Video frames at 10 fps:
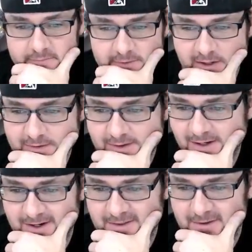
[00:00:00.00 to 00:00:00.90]
on
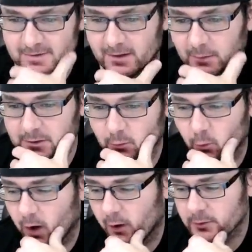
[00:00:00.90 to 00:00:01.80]
anything there. I mean, the
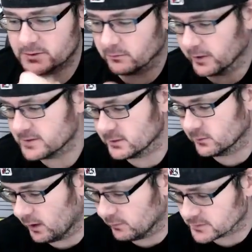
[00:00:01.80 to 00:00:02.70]
wall was crazy. The
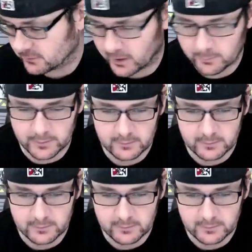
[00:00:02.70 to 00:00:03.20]
wall was crappy.